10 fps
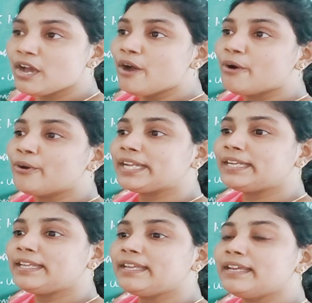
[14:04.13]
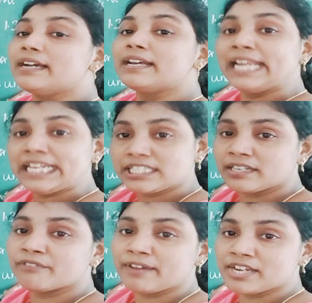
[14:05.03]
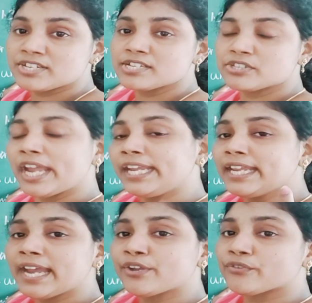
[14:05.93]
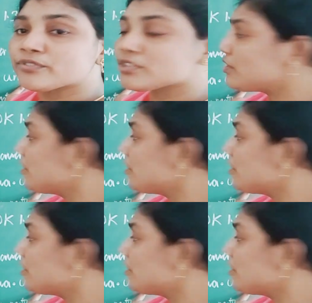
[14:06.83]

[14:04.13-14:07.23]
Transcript: or any relational functions, any kind of. So